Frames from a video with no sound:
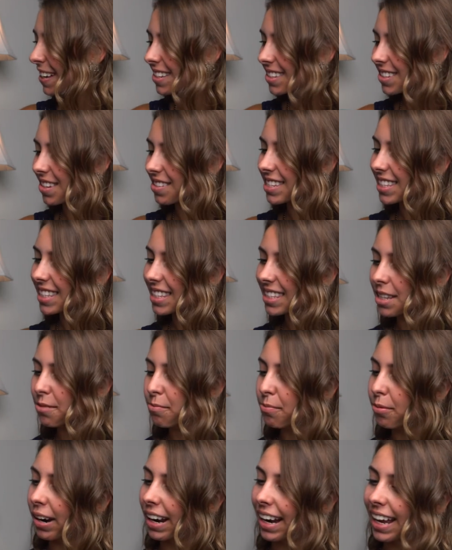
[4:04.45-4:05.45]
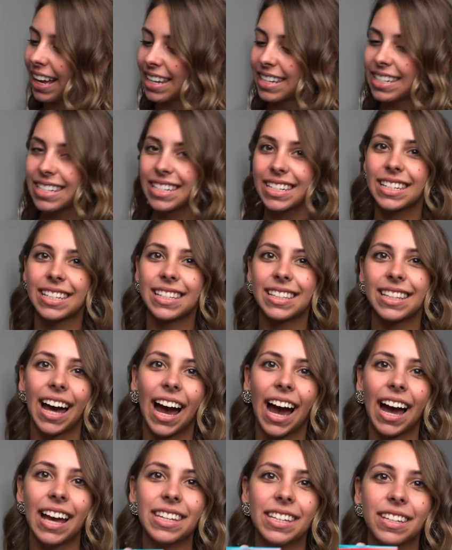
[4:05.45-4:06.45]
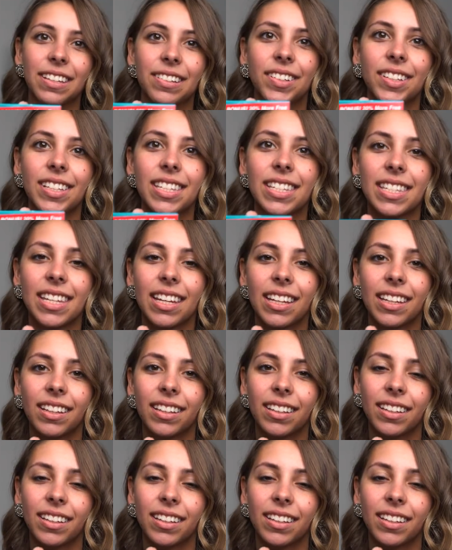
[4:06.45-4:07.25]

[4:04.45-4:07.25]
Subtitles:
So this is the brand that I use.